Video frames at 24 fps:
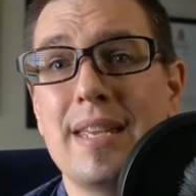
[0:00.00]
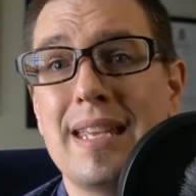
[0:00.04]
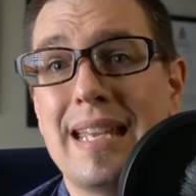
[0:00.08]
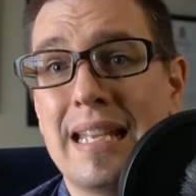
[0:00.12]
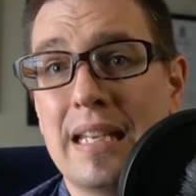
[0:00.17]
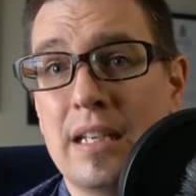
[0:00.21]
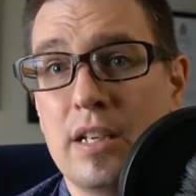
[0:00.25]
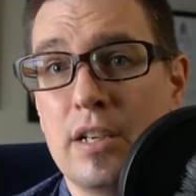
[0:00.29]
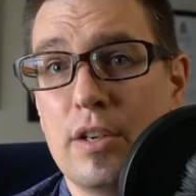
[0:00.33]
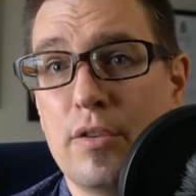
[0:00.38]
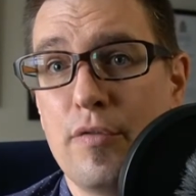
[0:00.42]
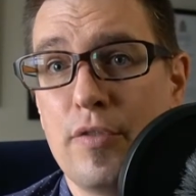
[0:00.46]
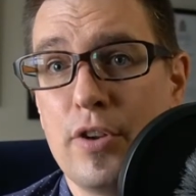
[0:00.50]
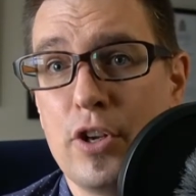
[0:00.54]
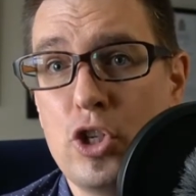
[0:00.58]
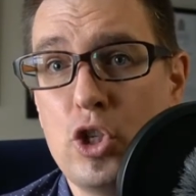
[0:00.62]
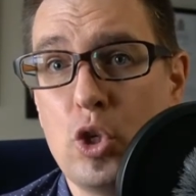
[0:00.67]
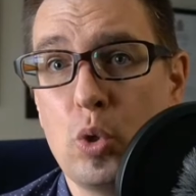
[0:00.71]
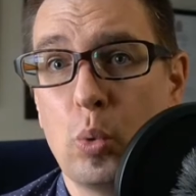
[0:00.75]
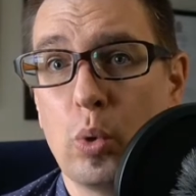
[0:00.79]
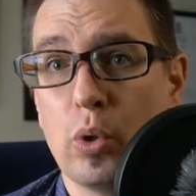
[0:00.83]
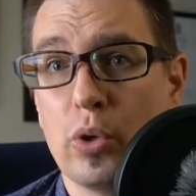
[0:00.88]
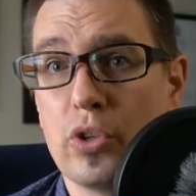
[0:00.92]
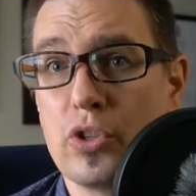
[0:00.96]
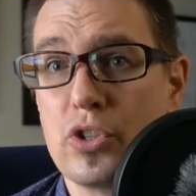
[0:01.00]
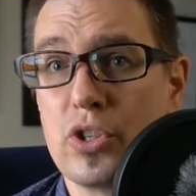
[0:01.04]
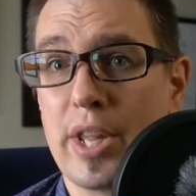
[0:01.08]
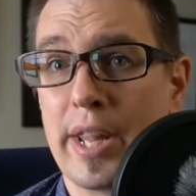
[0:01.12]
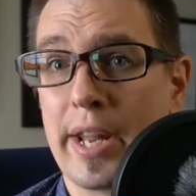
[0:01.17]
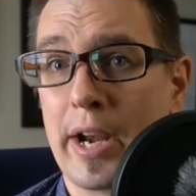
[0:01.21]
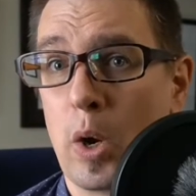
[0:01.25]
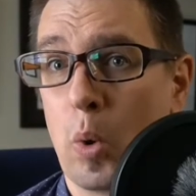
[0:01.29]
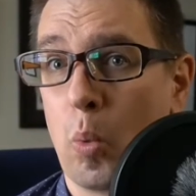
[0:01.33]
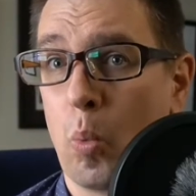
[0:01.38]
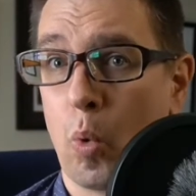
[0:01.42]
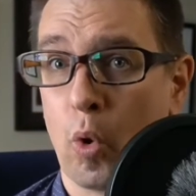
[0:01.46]
individuals that
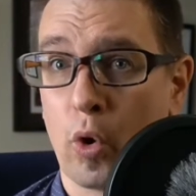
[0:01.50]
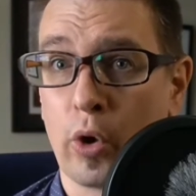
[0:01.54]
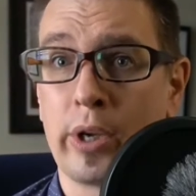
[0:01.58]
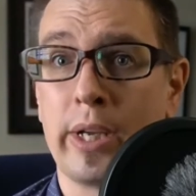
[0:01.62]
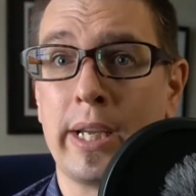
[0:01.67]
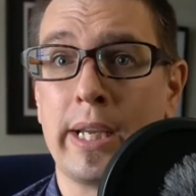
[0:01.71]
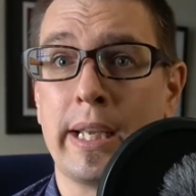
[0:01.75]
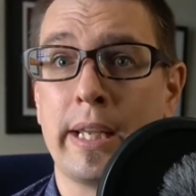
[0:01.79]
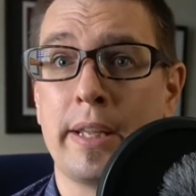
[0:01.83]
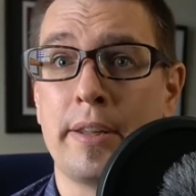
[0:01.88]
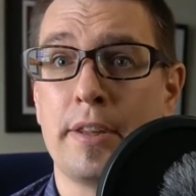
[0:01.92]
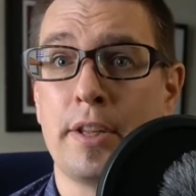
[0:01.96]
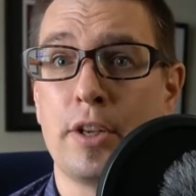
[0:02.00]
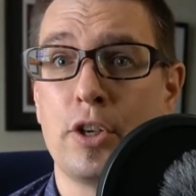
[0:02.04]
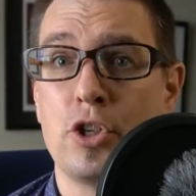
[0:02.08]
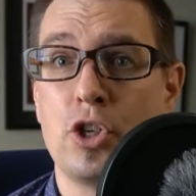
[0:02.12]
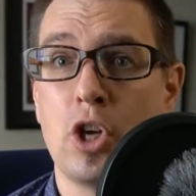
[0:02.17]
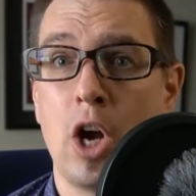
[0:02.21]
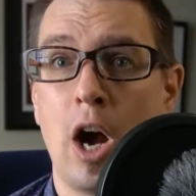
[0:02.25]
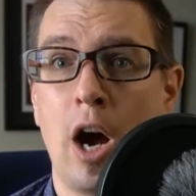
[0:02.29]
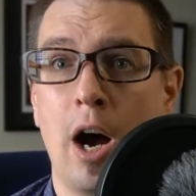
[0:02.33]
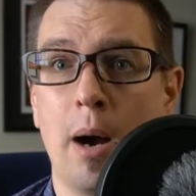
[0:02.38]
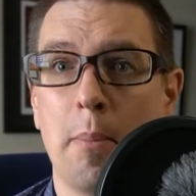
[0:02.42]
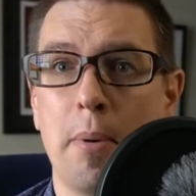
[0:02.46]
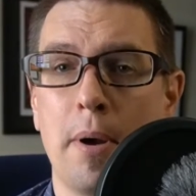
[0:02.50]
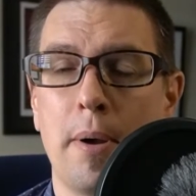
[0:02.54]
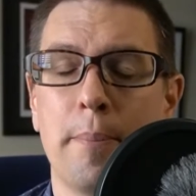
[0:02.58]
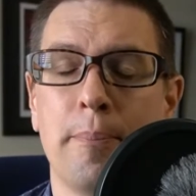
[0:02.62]
are working in the job.